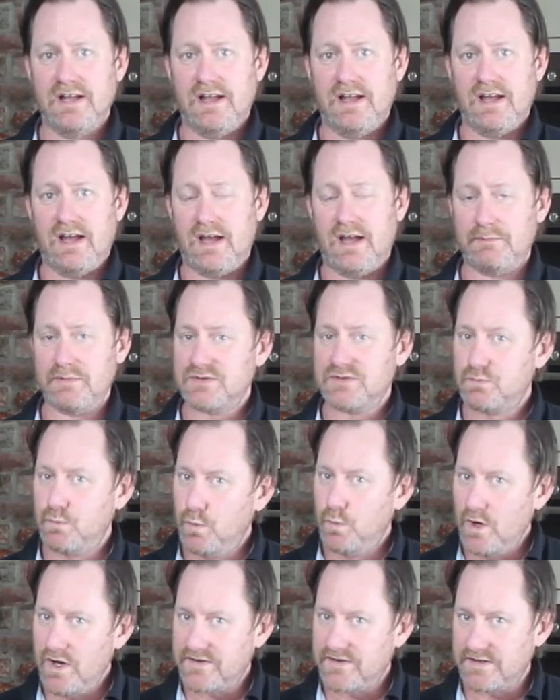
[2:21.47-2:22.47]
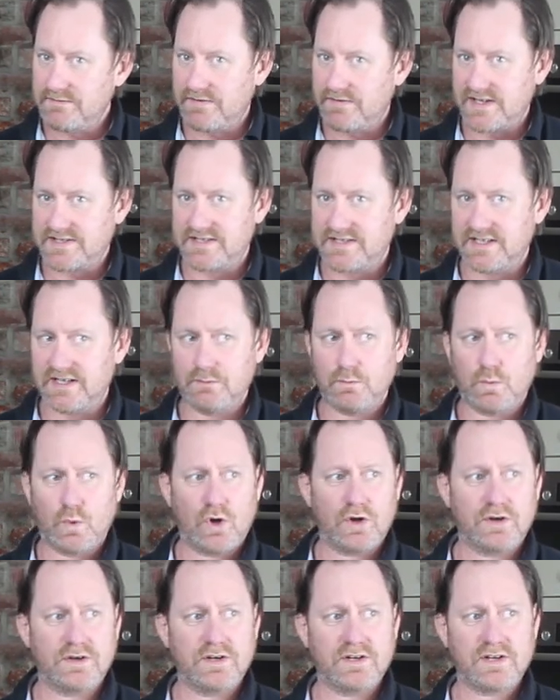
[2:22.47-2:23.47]
it's worth investing in
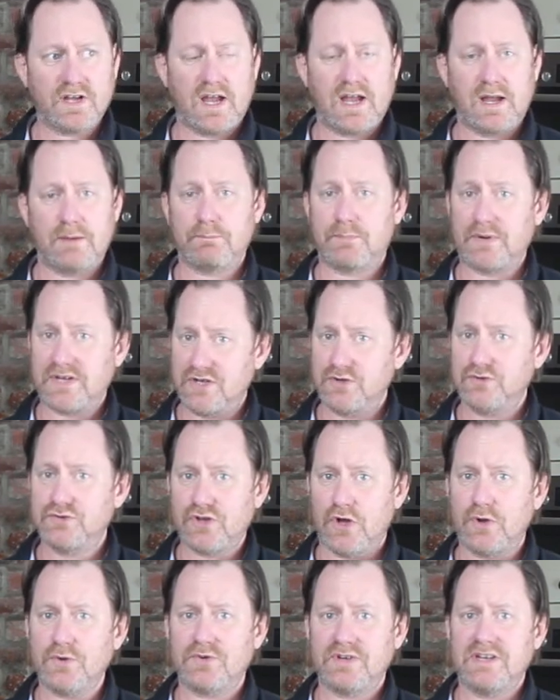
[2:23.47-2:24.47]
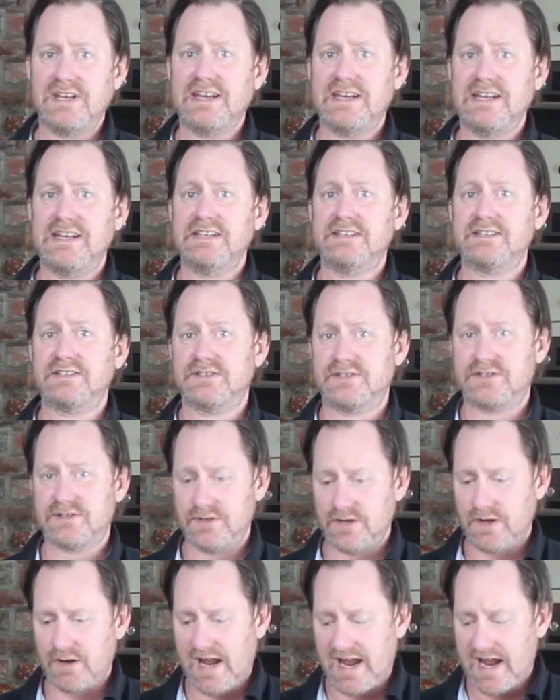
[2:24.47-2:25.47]
one, but you don't need
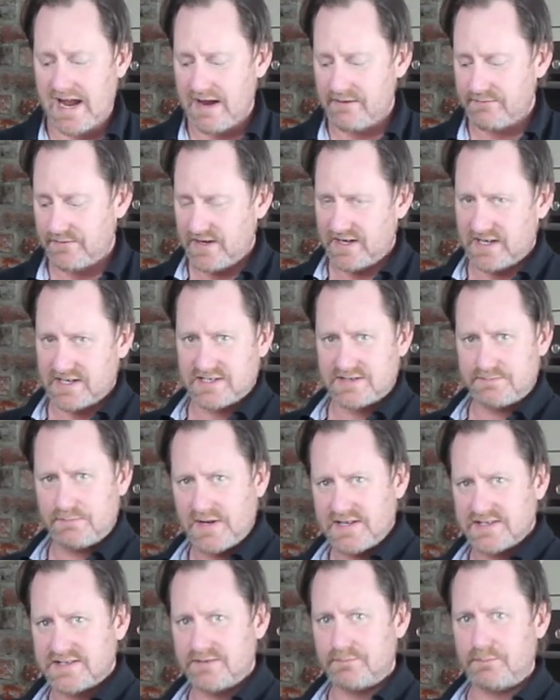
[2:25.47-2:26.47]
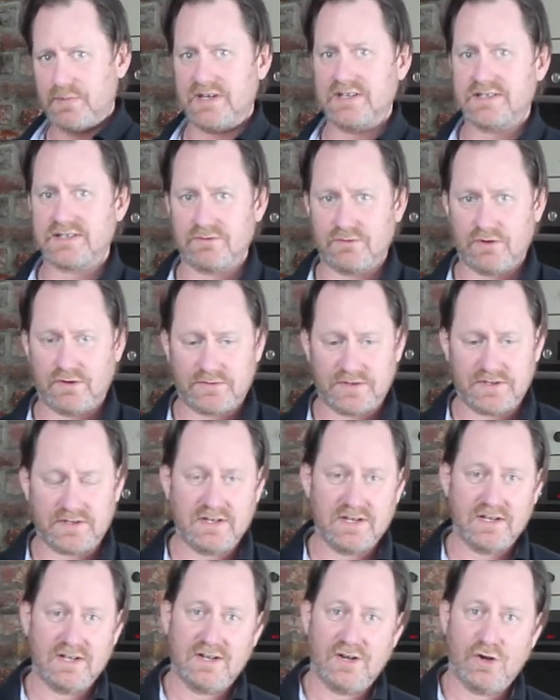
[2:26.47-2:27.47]
to have an expensive pizza
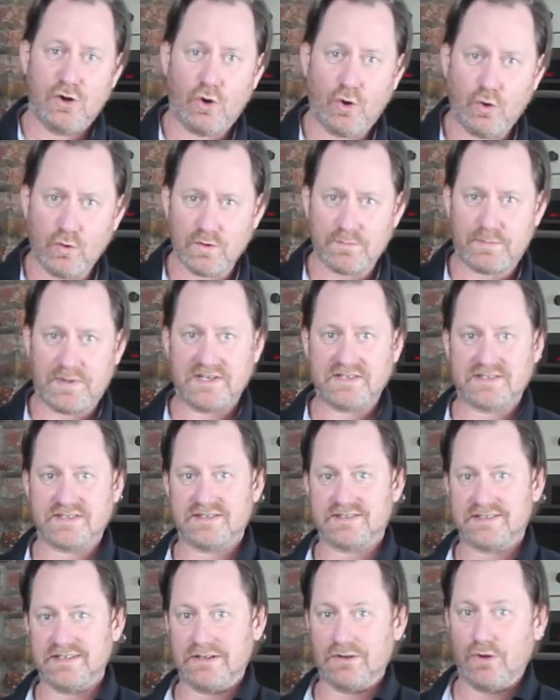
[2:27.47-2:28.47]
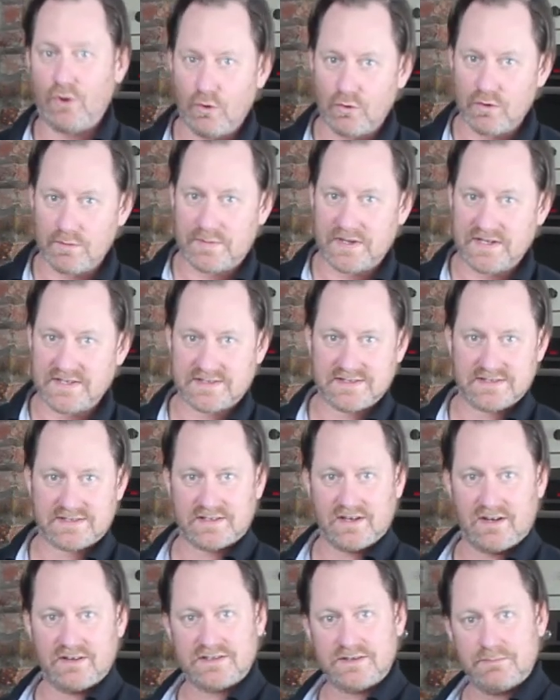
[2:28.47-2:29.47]
oven or a pizza steel or a pizza
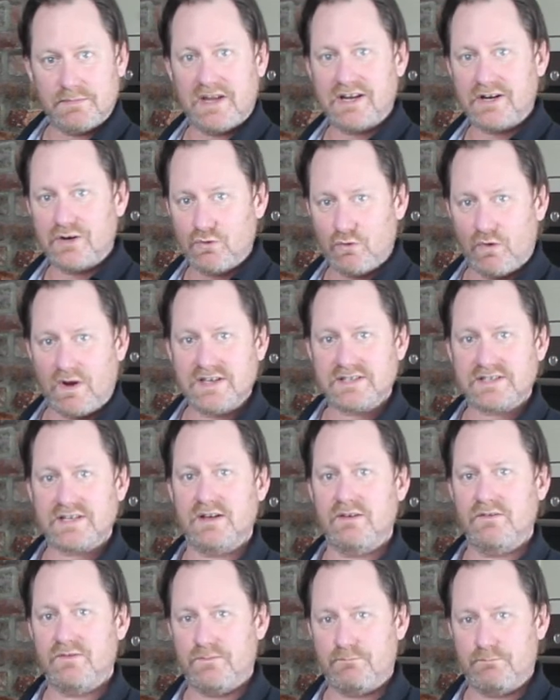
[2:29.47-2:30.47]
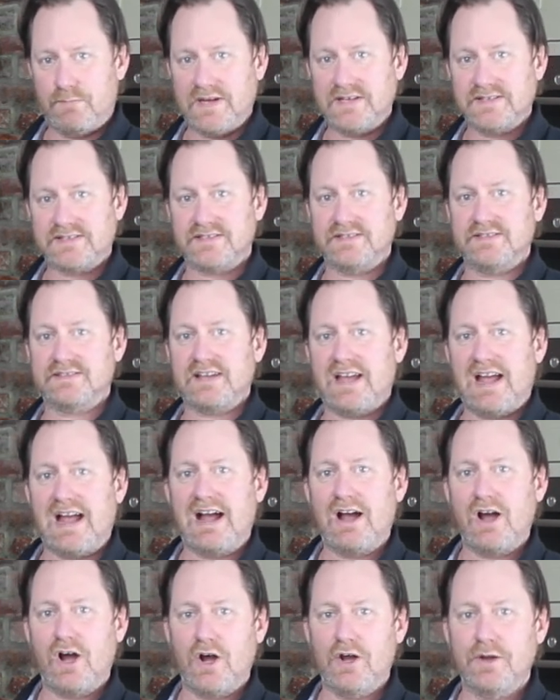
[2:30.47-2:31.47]
stone to make great pizzas
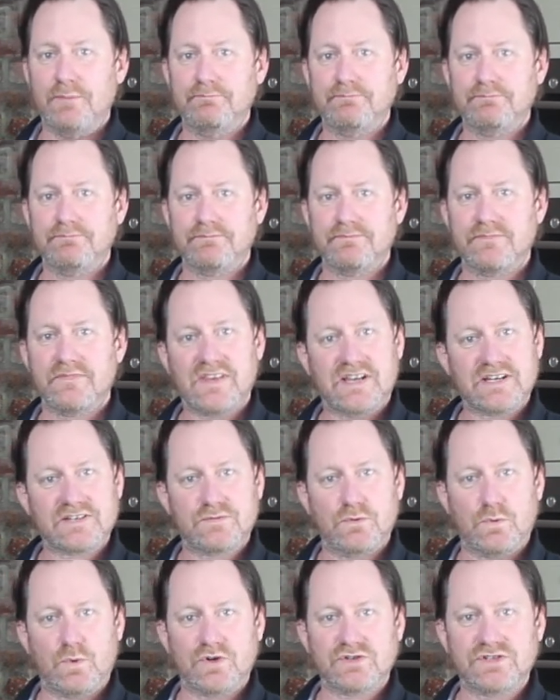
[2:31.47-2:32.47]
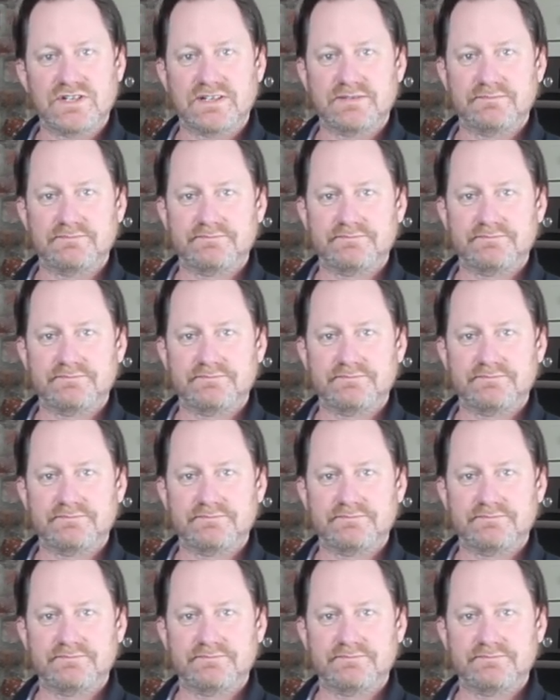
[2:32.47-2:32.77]
at home. Thanks for watching.